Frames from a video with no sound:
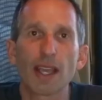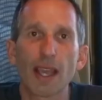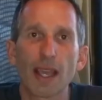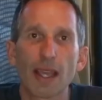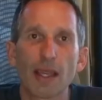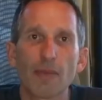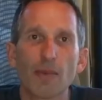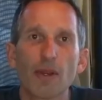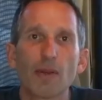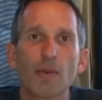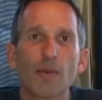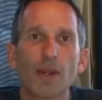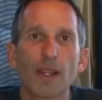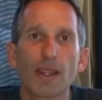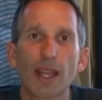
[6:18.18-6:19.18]
came
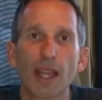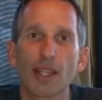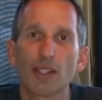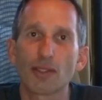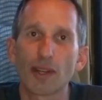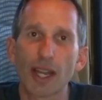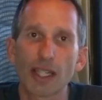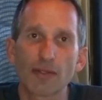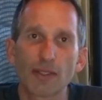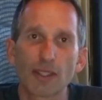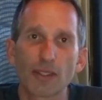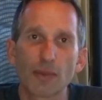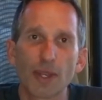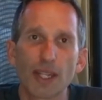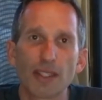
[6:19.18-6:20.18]
with a transfer
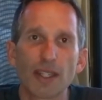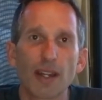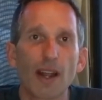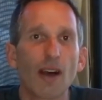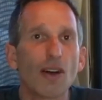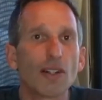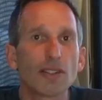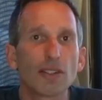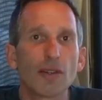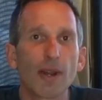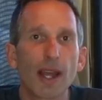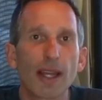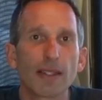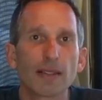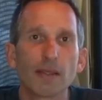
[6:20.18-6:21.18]
switch that also
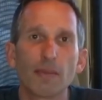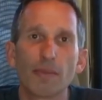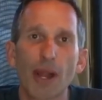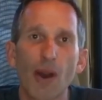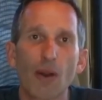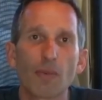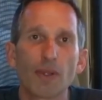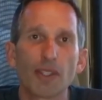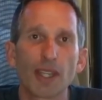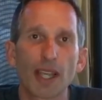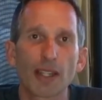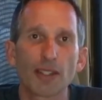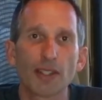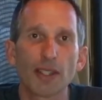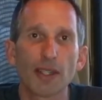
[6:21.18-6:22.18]
has some power
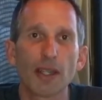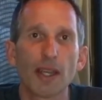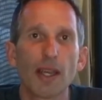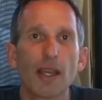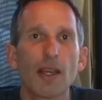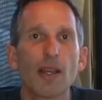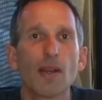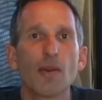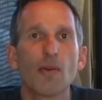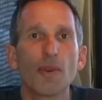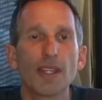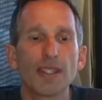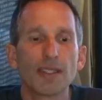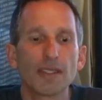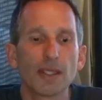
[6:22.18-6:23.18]
protection,
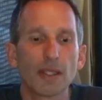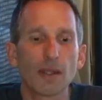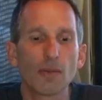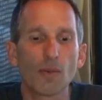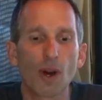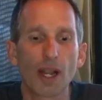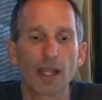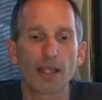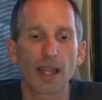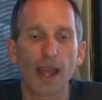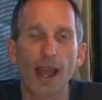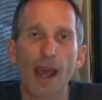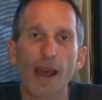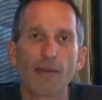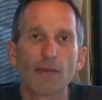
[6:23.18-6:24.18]
we still wanted to
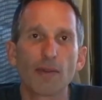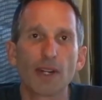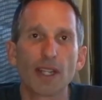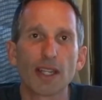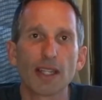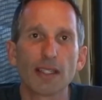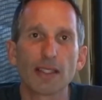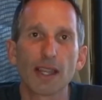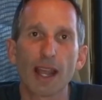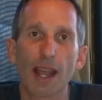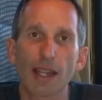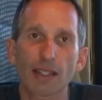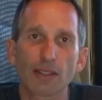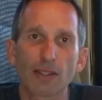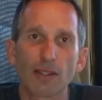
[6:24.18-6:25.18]
have one of these
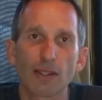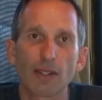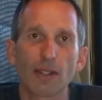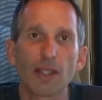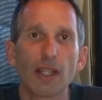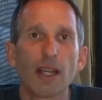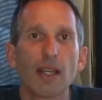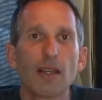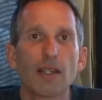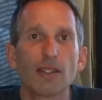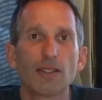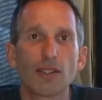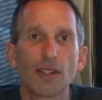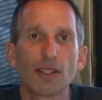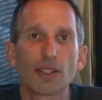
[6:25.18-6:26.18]
external
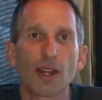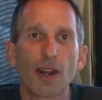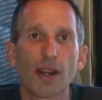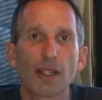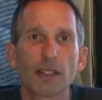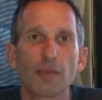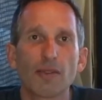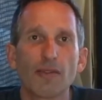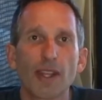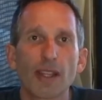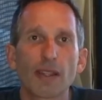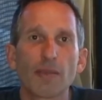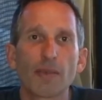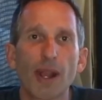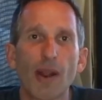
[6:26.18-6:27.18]
surge guards to
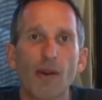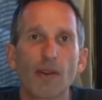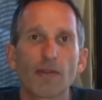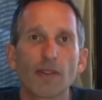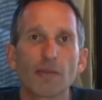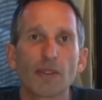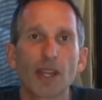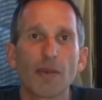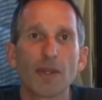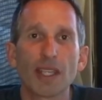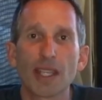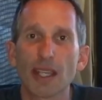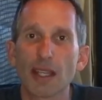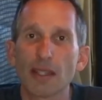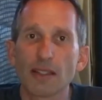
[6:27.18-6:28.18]
prevent the power from
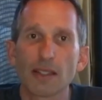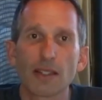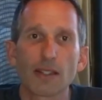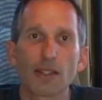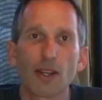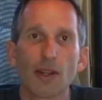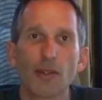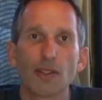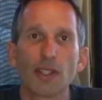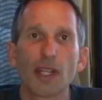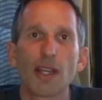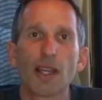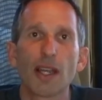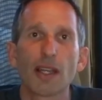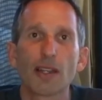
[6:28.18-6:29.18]
coming into the coach
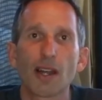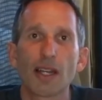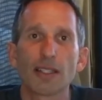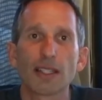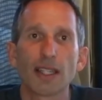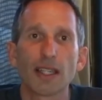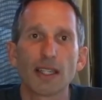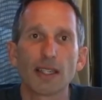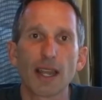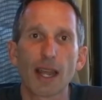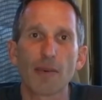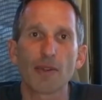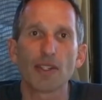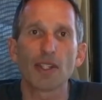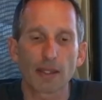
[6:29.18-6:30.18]
and causing any
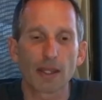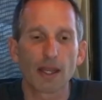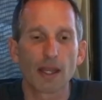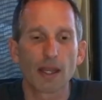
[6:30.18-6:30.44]
damage.